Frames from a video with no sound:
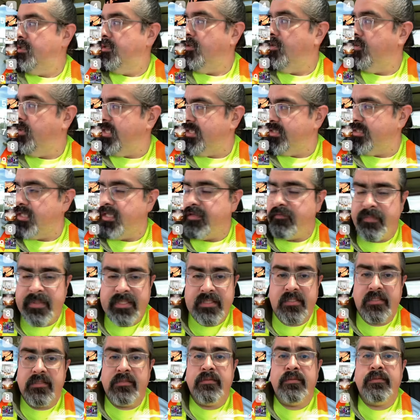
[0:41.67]
Who doesn't love
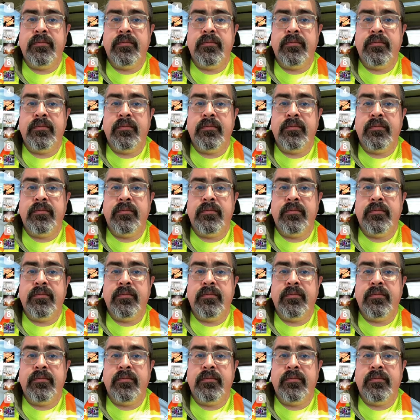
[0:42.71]
pizza?